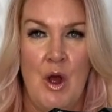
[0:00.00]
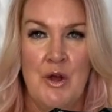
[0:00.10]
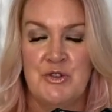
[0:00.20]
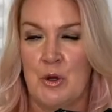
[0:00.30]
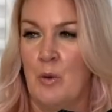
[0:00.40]

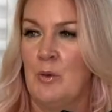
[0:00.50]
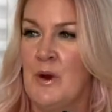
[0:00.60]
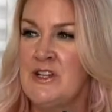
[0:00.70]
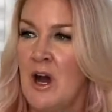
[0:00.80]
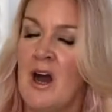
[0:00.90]
So when
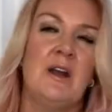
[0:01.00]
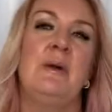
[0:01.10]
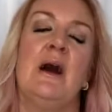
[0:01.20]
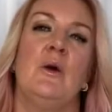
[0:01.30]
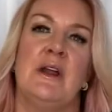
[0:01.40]
we talk
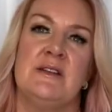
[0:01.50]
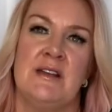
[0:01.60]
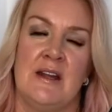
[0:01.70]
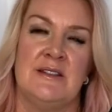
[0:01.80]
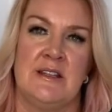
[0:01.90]
about
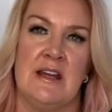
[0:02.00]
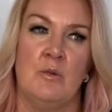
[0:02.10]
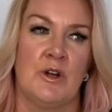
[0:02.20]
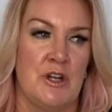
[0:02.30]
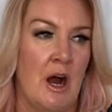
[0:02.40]
intensity,
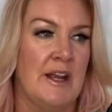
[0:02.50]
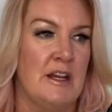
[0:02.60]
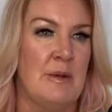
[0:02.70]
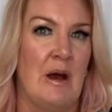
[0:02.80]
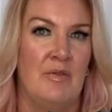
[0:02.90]
we're talking
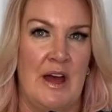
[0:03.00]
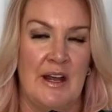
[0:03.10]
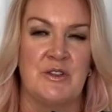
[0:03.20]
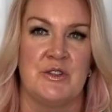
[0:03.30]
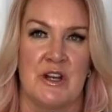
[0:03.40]
about that
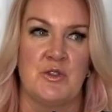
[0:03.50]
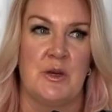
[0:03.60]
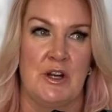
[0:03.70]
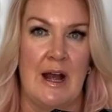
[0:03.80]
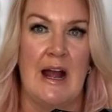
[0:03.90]
exercise where
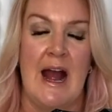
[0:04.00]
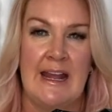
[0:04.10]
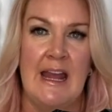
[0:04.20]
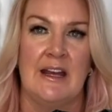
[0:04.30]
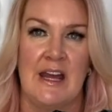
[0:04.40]
you're like, I
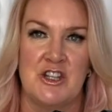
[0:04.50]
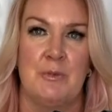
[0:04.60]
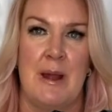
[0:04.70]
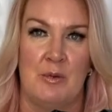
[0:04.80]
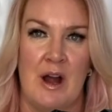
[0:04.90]
can't catch
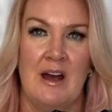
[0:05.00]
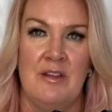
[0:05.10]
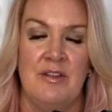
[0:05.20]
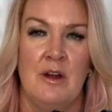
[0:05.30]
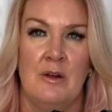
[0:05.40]
my breath,
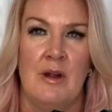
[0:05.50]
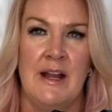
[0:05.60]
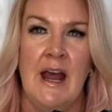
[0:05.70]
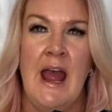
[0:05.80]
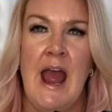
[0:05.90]

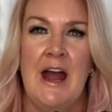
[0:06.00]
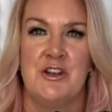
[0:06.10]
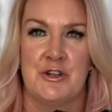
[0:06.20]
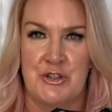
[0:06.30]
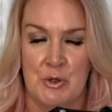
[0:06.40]
right? And
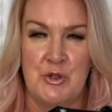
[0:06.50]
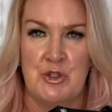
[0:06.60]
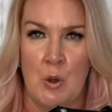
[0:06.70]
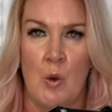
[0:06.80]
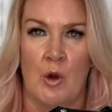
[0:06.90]
you're so
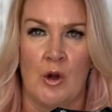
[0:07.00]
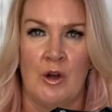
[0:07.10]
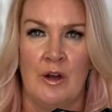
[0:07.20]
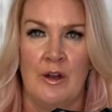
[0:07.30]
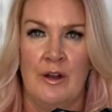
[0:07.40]

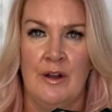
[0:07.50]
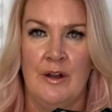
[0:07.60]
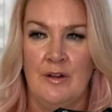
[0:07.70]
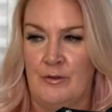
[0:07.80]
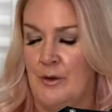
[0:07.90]
sore
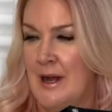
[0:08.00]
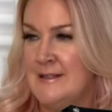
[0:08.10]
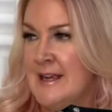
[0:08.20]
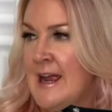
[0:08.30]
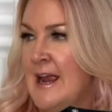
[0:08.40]
for a
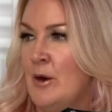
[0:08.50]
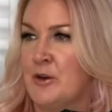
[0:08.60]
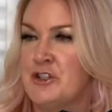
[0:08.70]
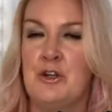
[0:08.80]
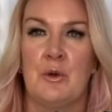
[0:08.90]
day or
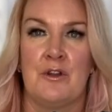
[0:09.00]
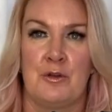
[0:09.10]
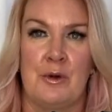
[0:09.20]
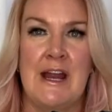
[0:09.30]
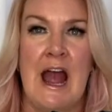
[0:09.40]
2 or
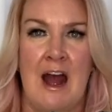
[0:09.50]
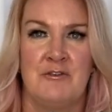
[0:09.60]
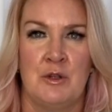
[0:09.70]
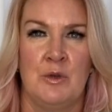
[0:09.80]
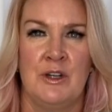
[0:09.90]
3
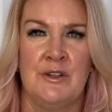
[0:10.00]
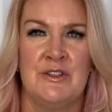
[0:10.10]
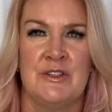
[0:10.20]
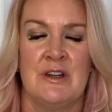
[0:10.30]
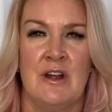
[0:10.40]

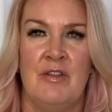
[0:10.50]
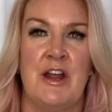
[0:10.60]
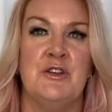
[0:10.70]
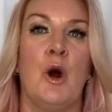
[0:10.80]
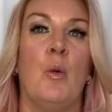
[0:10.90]
afterwards that
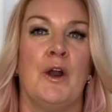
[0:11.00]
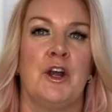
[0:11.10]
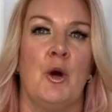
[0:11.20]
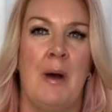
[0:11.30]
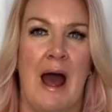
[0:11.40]
you don't want to
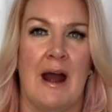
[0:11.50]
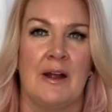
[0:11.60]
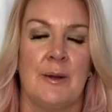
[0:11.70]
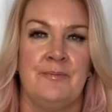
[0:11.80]
go back.